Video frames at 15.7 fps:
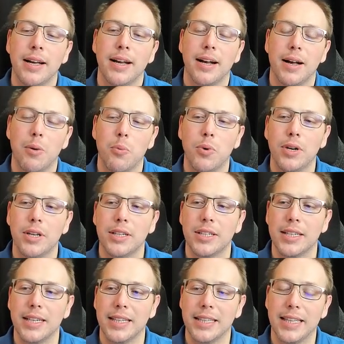I wanted to
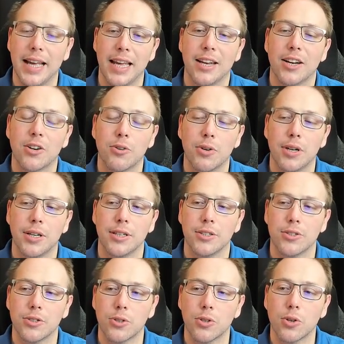get that
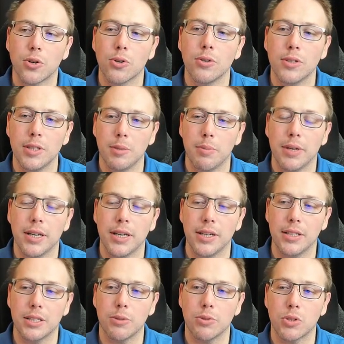across early
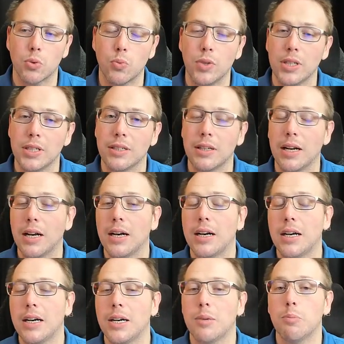because it was a real
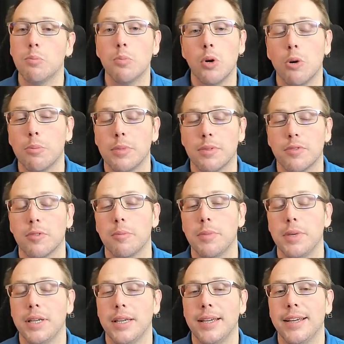aha moment for
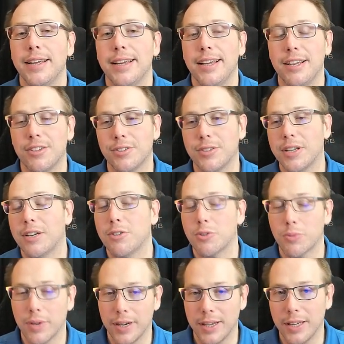me as I was
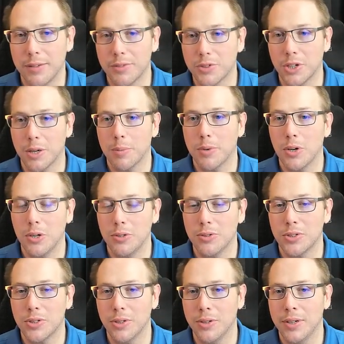writing F# code.
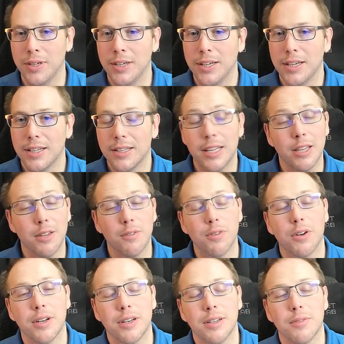So thank you
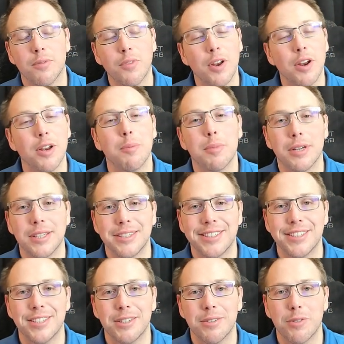very, very
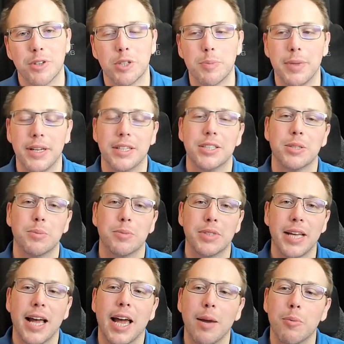much for spending some
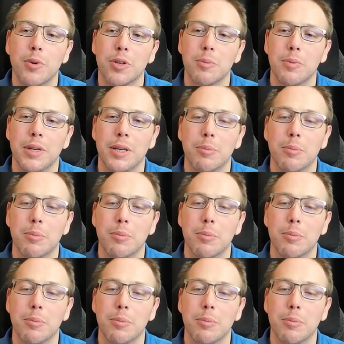time with me.